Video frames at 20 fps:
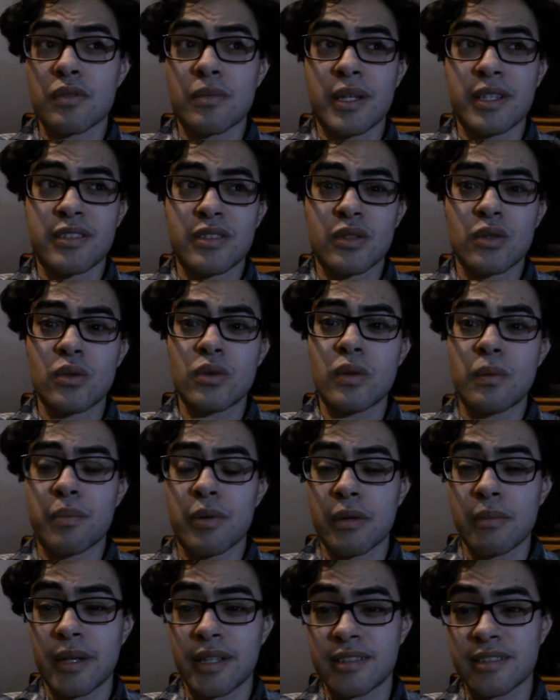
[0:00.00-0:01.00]
to my school,
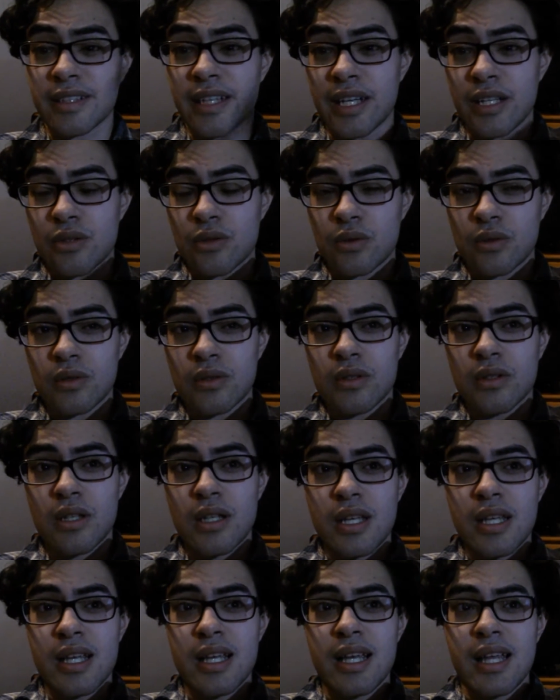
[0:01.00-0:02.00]
print my schedule,
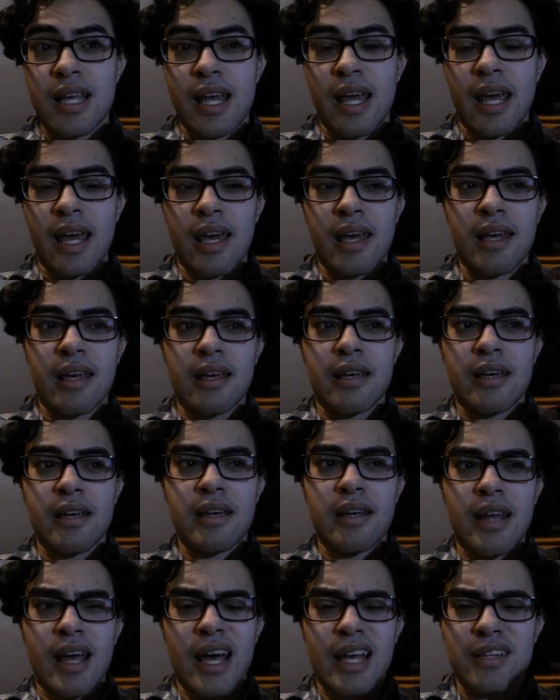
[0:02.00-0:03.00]

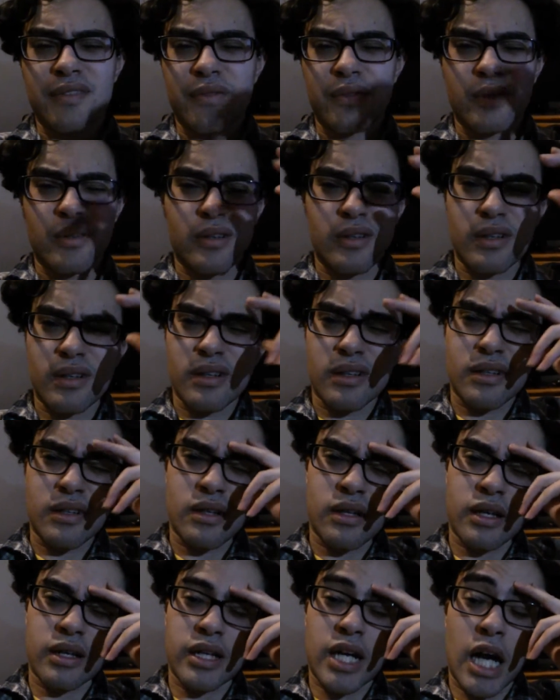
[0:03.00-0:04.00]
and ask
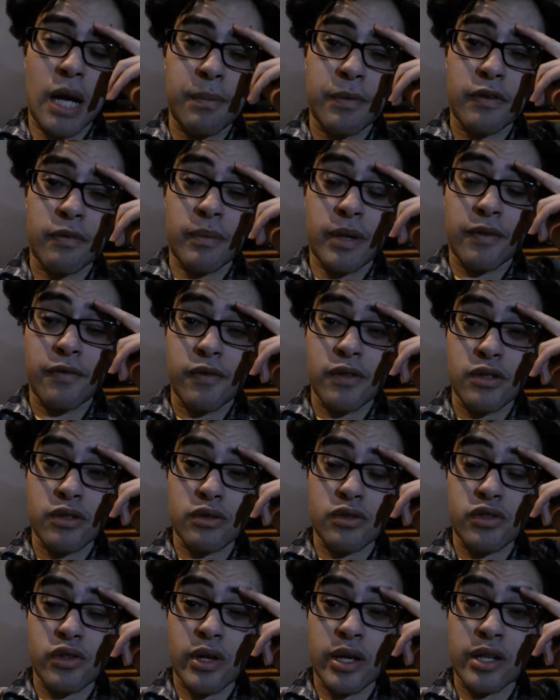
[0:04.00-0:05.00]
for a copy of my
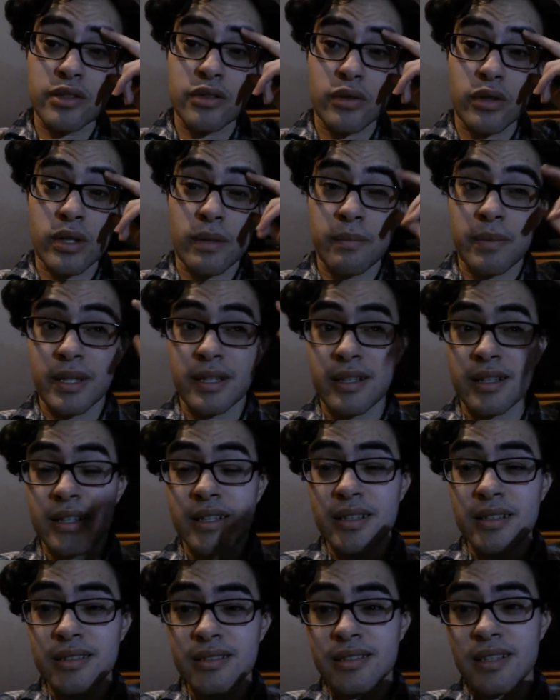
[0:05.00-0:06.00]
official transcript
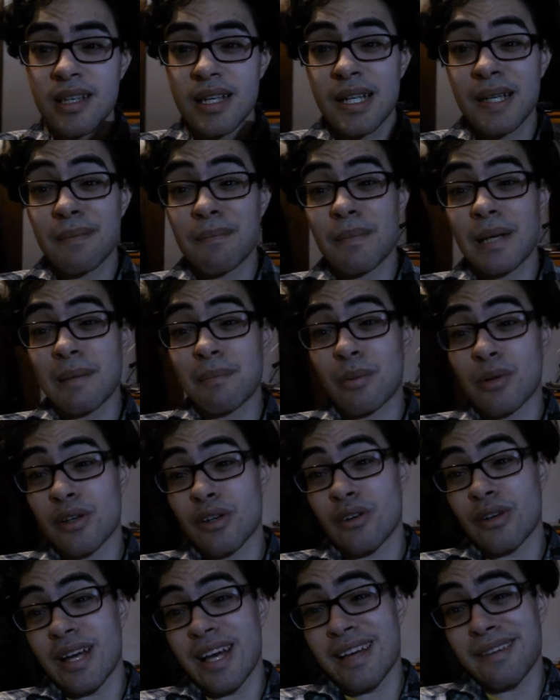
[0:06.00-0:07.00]
because my
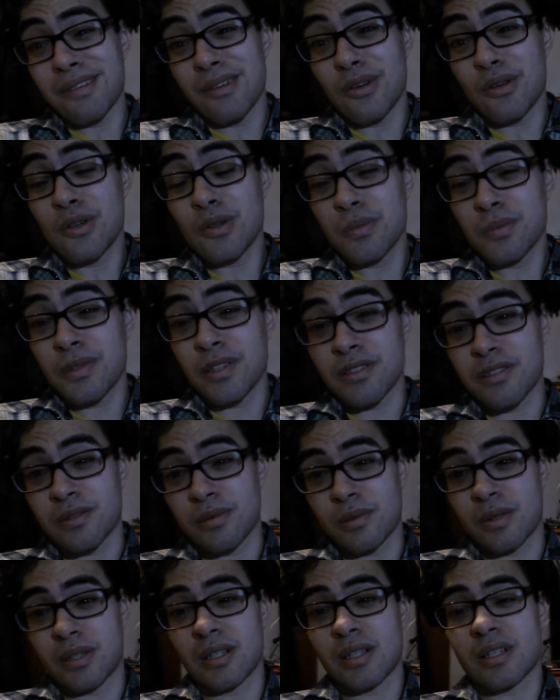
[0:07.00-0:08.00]
printer at home
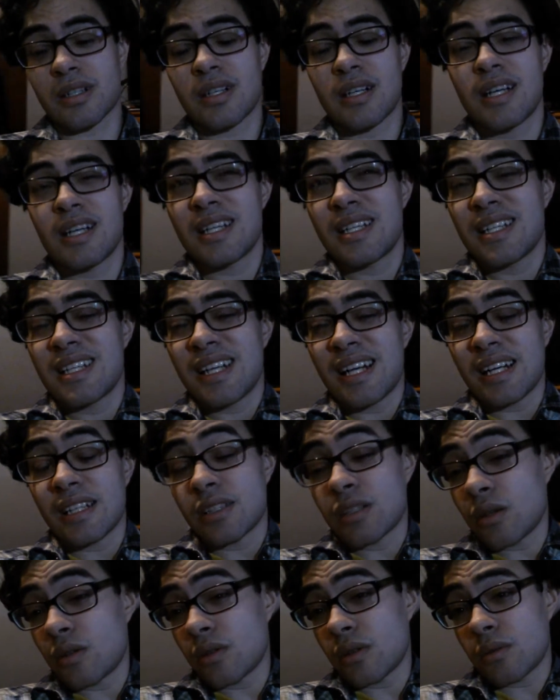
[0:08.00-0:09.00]
doesn't work. I
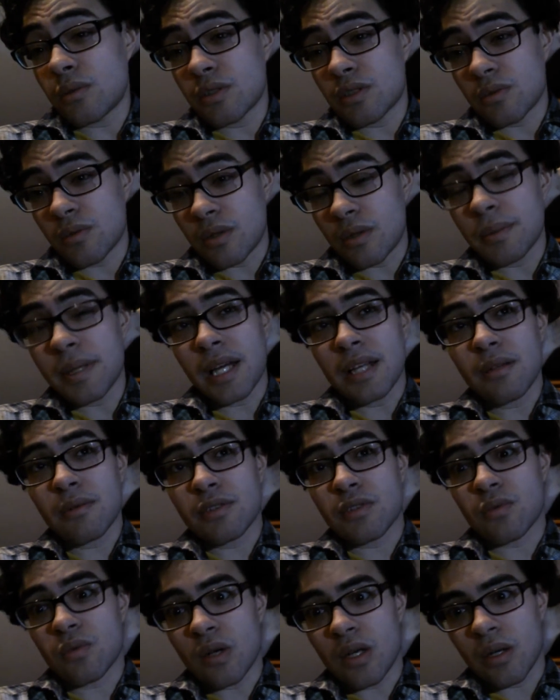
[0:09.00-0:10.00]
don't know what's wrong. I mean, I know
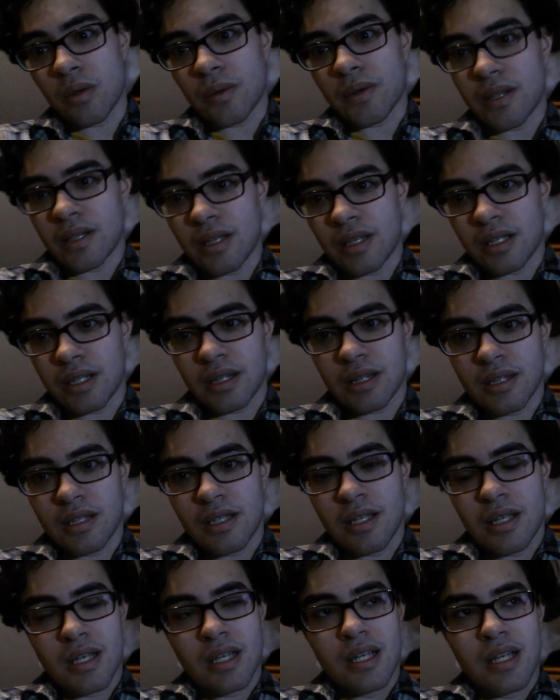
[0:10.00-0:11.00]
what's wrong with it. It
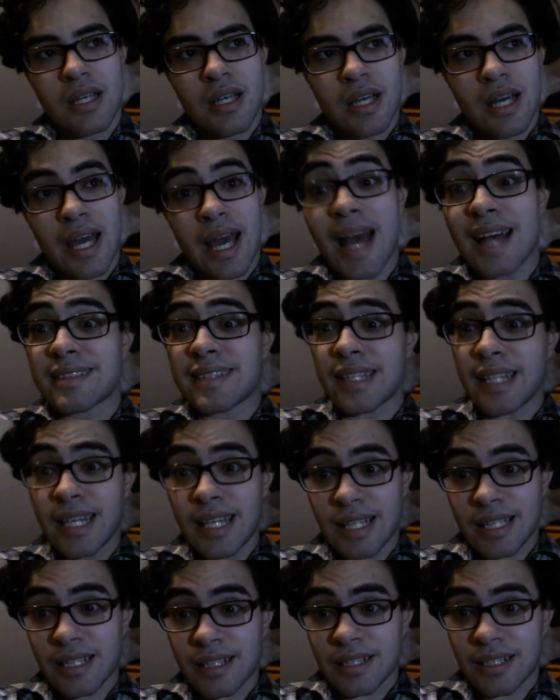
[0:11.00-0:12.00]
it has
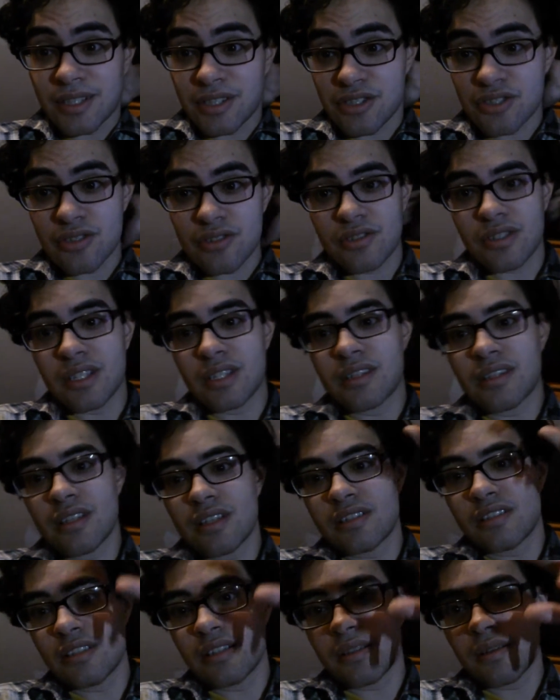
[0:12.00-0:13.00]
ink. It's just it
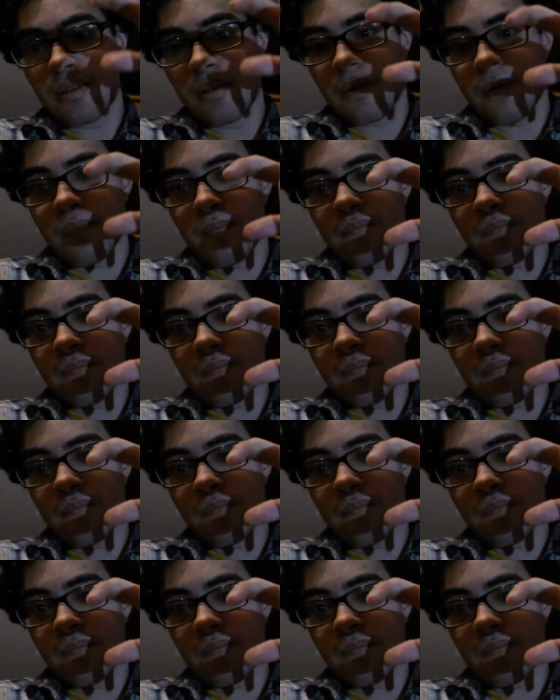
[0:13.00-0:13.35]
doesn't